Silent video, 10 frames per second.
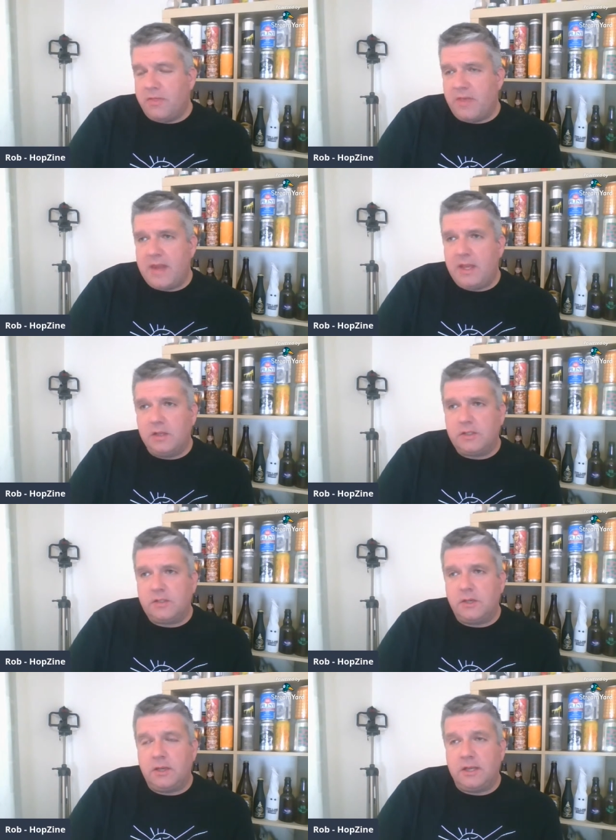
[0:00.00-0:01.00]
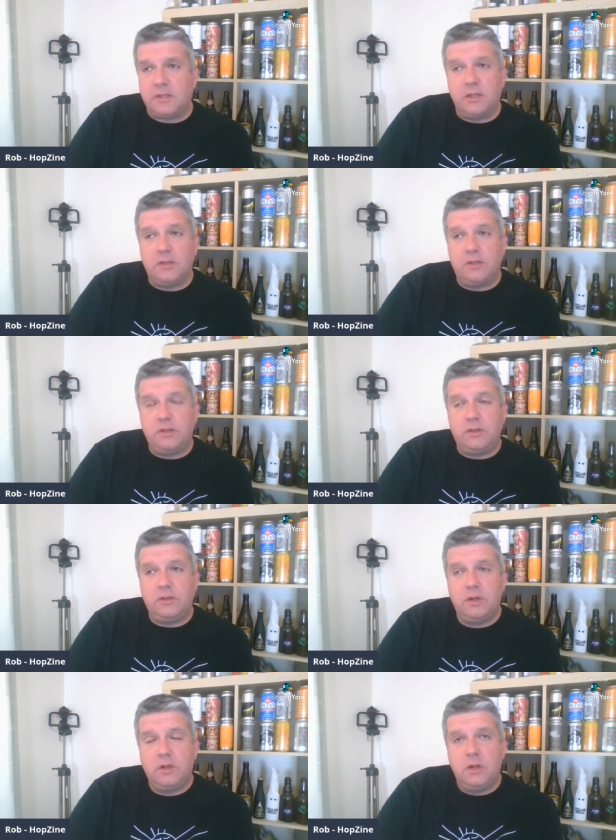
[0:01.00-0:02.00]
then he gets on a
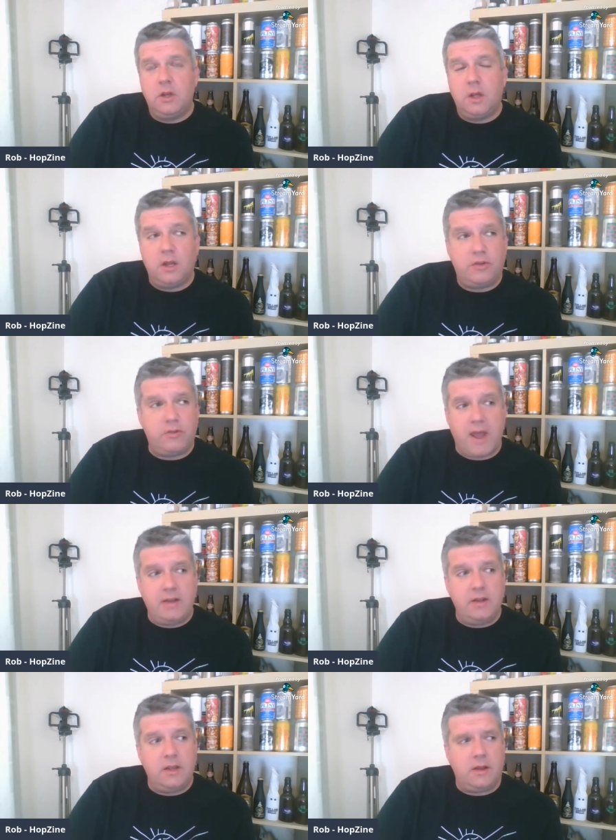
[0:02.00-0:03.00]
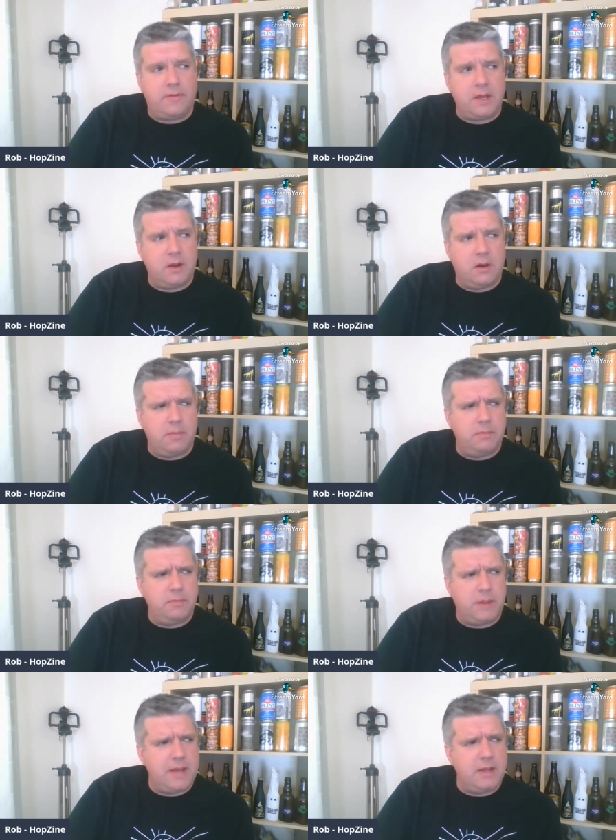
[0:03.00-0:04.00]
train, and I think, or
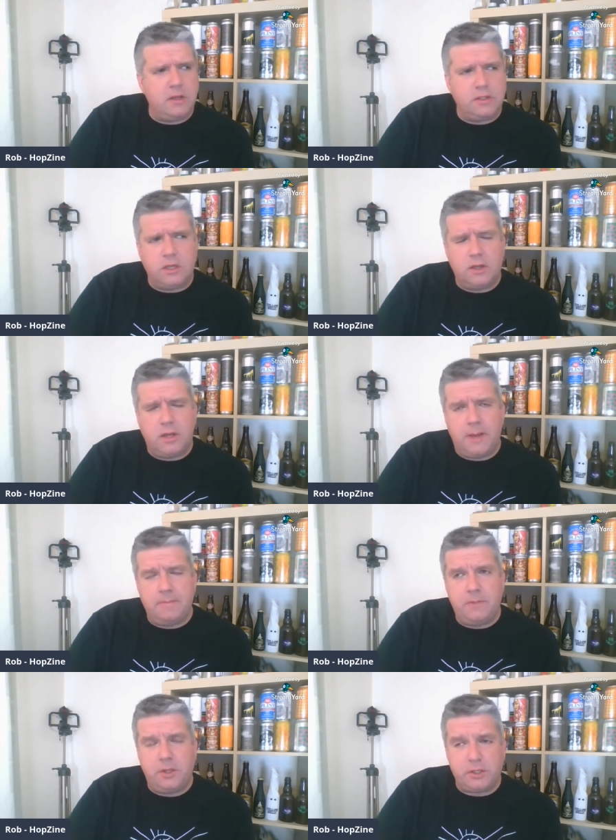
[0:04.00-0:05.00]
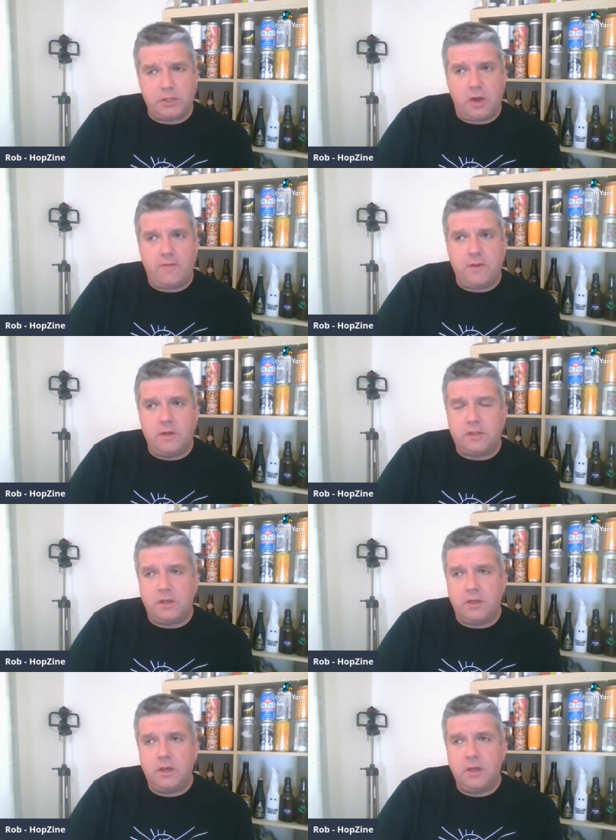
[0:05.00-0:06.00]
plane, and goes to Dusseldorf and goes
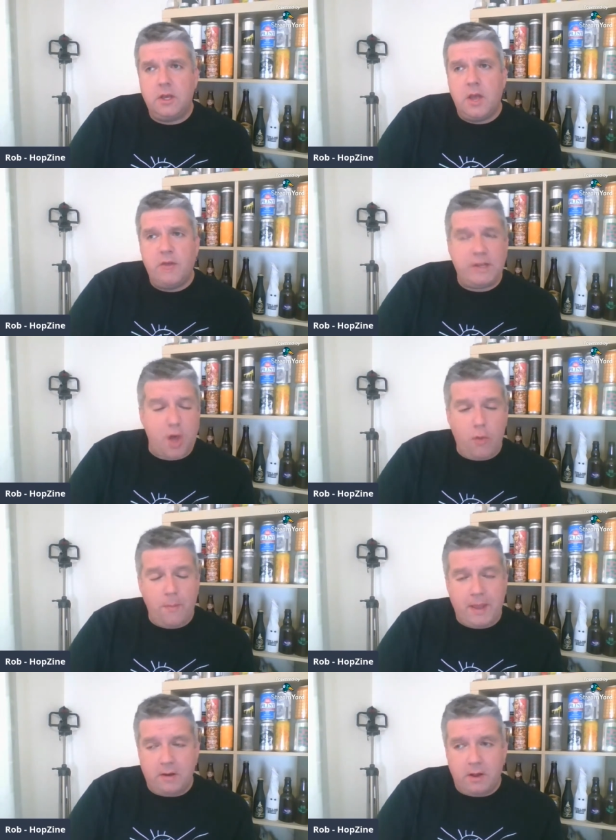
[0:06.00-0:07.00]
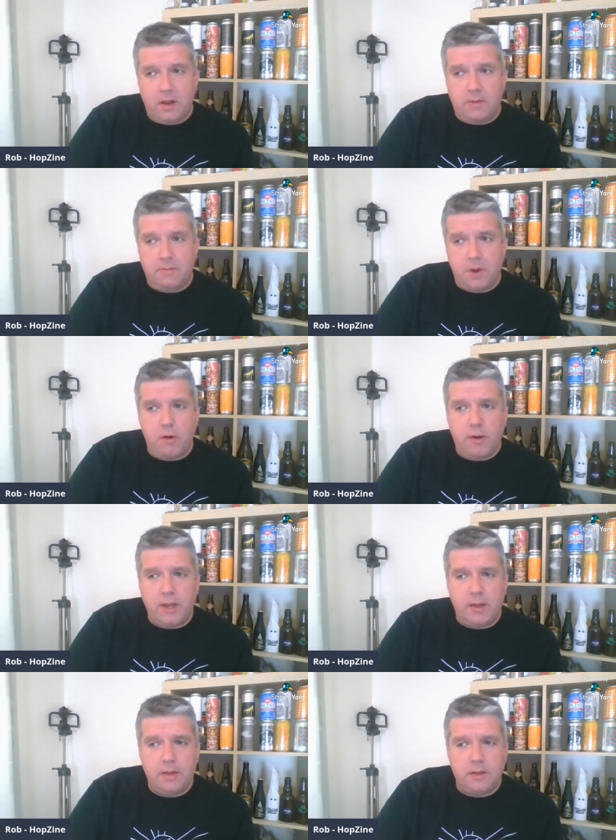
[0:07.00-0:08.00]
to drinks alt beer at
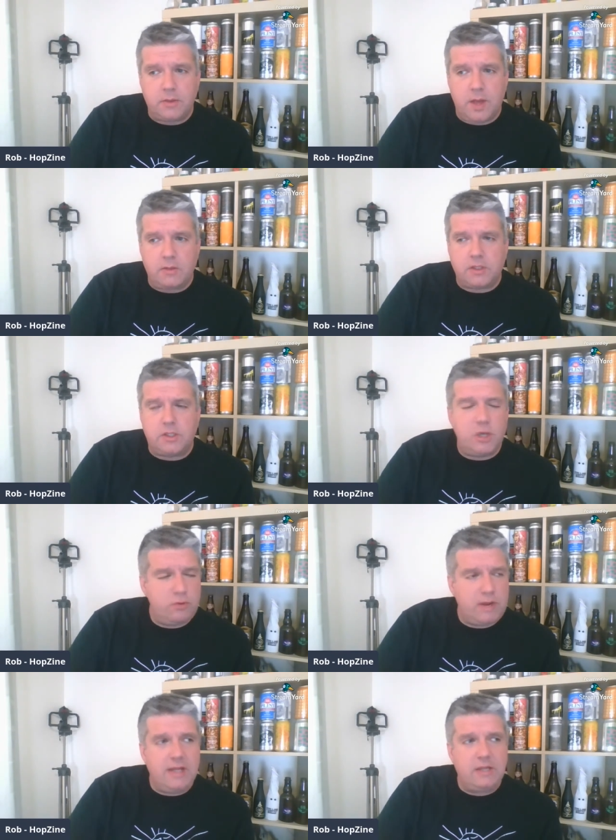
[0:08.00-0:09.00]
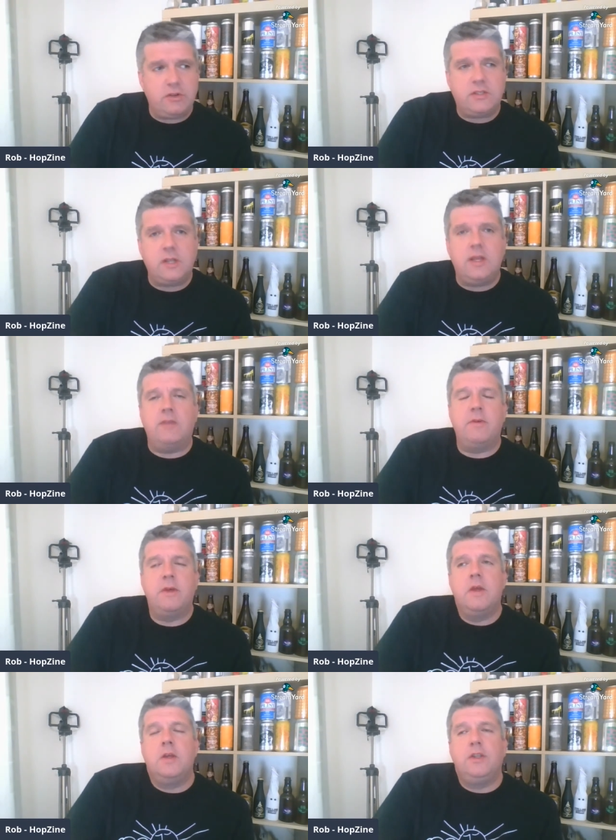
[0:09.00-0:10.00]
Uriga as well. So two really interesting kind
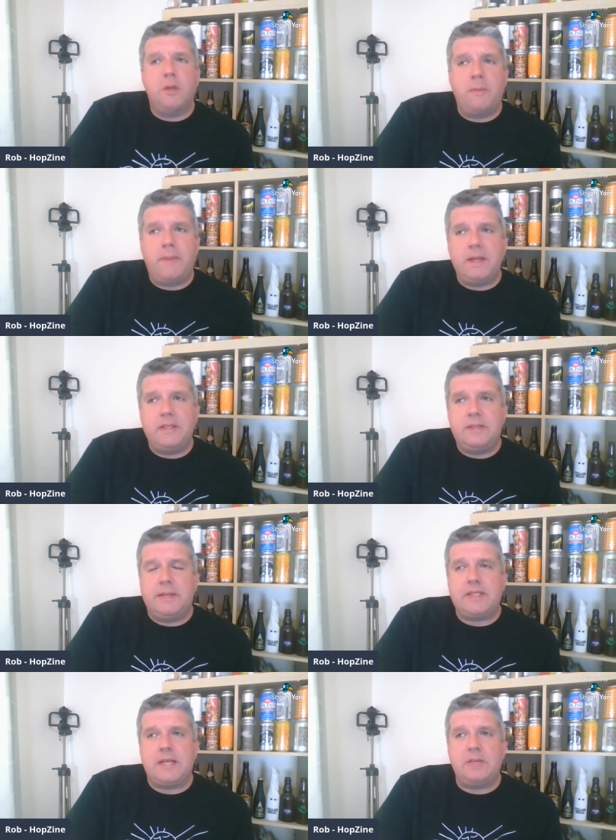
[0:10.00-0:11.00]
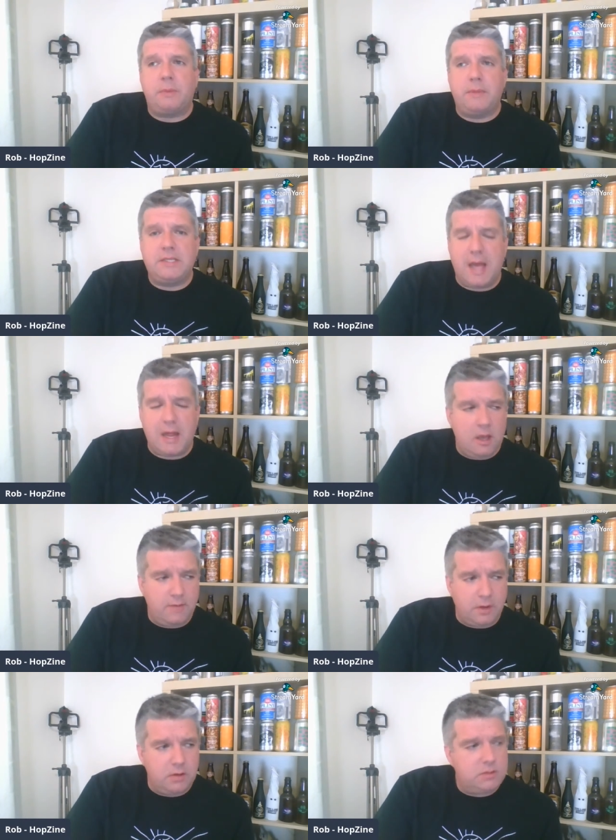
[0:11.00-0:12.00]
of German beer styles, probably
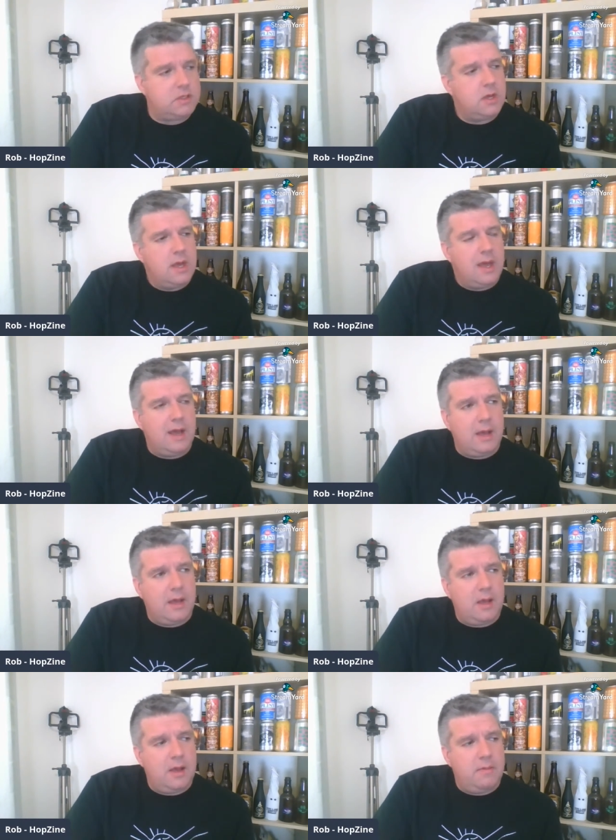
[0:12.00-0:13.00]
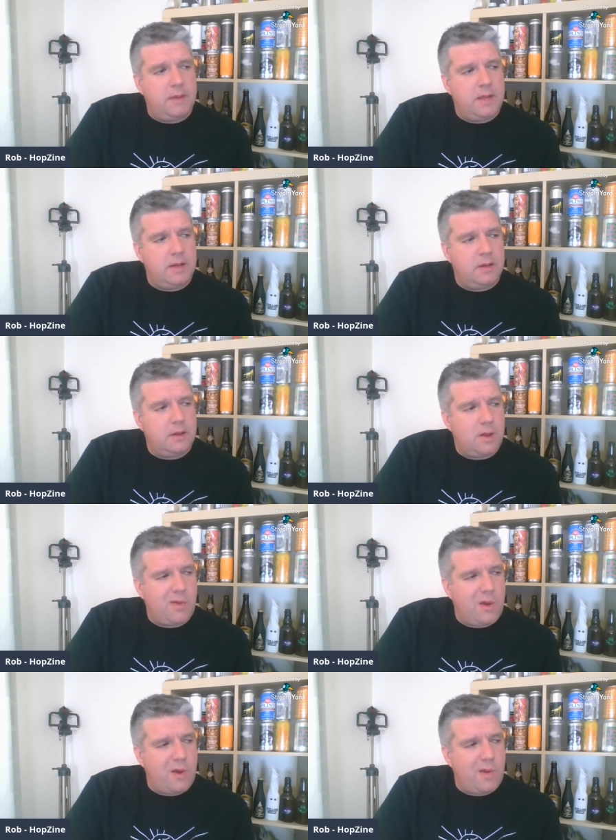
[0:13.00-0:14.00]
slightly overlooked in the
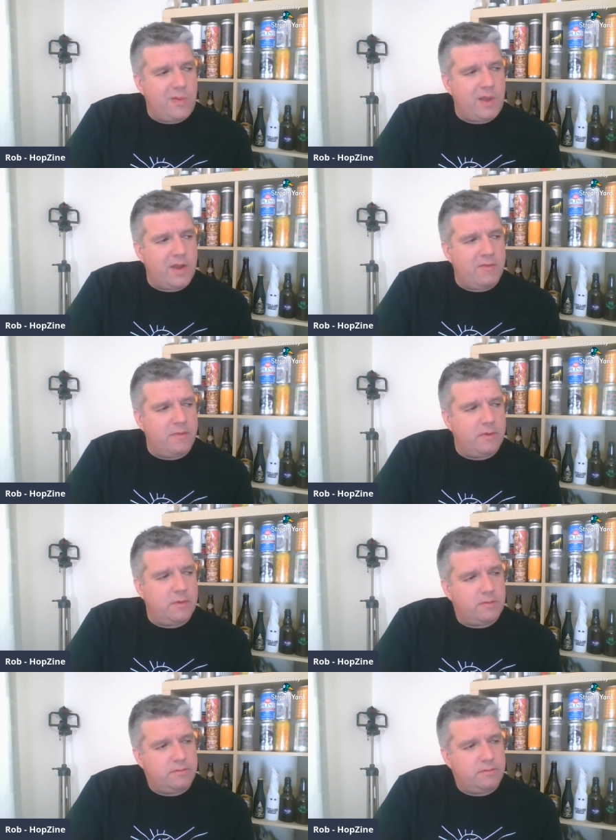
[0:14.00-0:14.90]
kind of